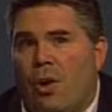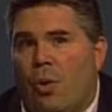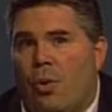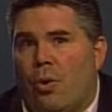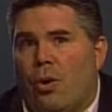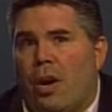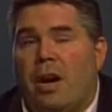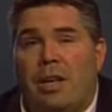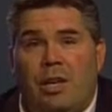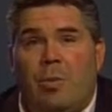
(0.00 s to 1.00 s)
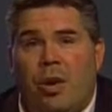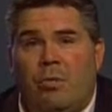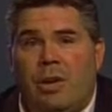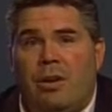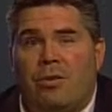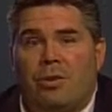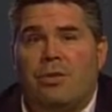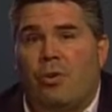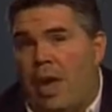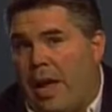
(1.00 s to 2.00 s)
or uh, email me,
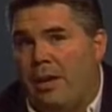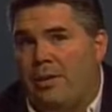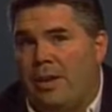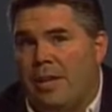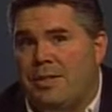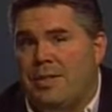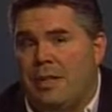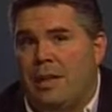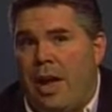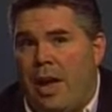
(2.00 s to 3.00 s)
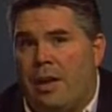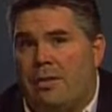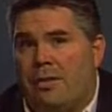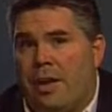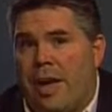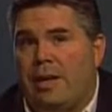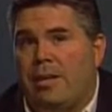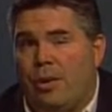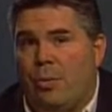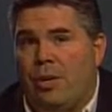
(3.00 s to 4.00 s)
Christopher Hand, at chand
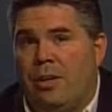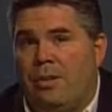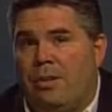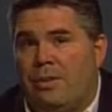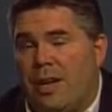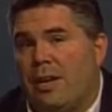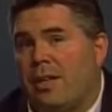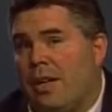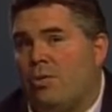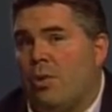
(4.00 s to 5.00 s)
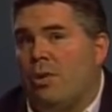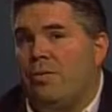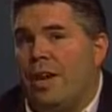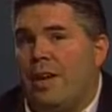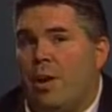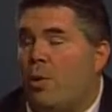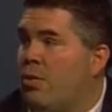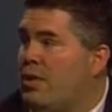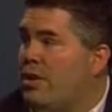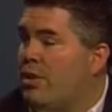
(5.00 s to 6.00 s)
at
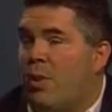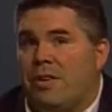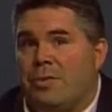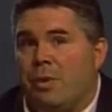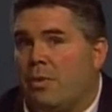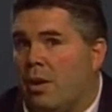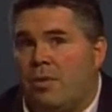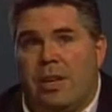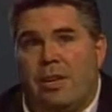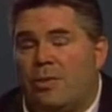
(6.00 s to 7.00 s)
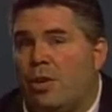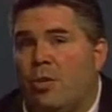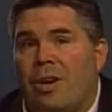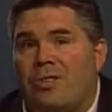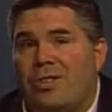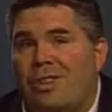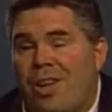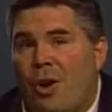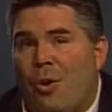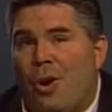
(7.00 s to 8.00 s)
liberty.k12.mo.us, and we'd love to answer any question
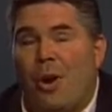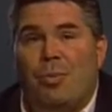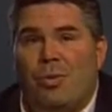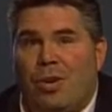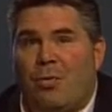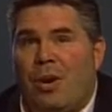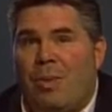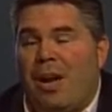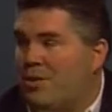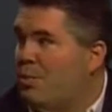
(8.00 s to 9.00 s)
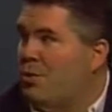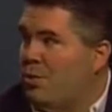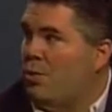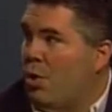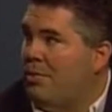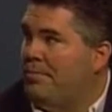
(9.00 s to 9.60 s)
or help you in any way possible to enroll.